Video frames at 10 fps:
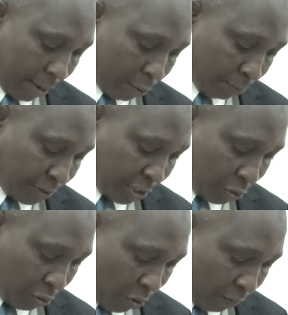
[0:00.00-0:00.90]

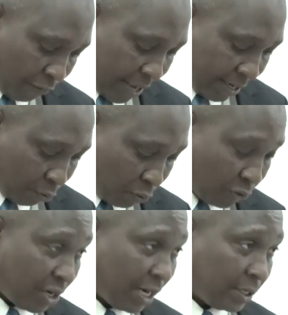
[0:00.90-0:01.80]
computation of the
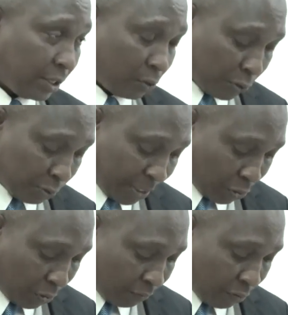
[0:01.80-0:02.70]
contract, in the
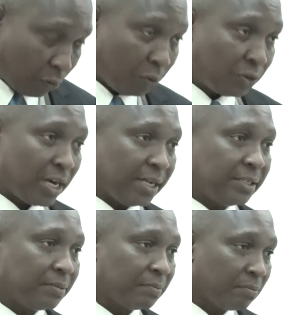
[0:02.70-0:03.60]
consummation of the
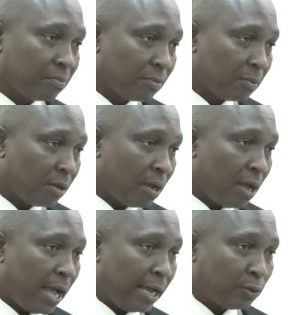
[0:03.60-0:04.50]
contract.
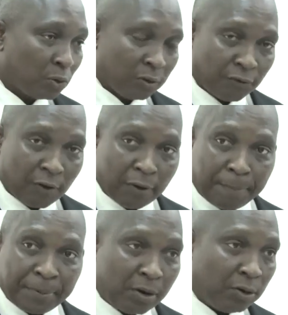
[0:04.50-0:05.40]
It was for a
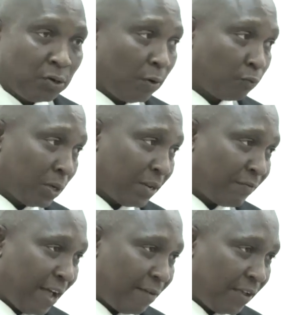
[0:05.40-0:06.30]
period of
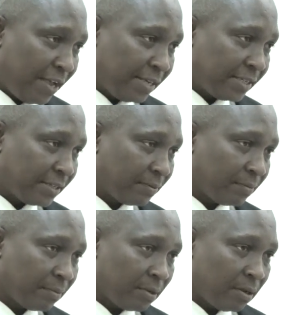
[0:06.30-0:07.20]
25 years.
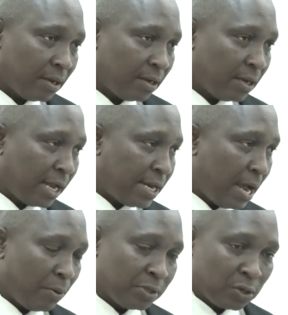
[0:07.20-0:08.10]

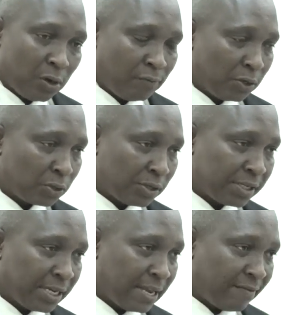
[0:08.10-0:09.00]
Neither was the governor's
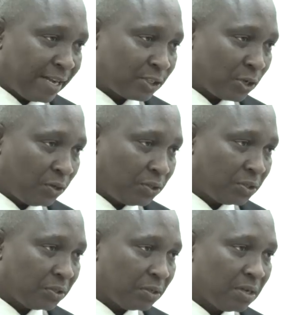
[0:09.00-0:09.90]
consent ever sought,
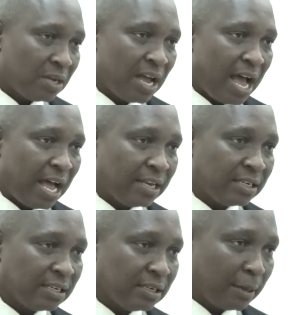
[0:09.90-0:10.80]

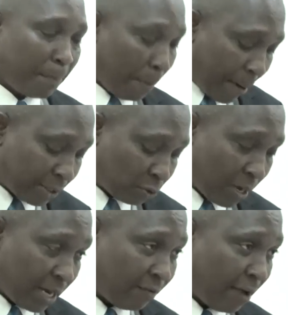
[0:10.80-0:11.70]
and the papers
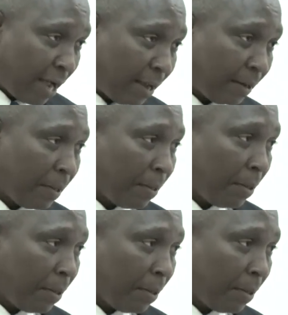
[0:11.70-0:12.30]
were never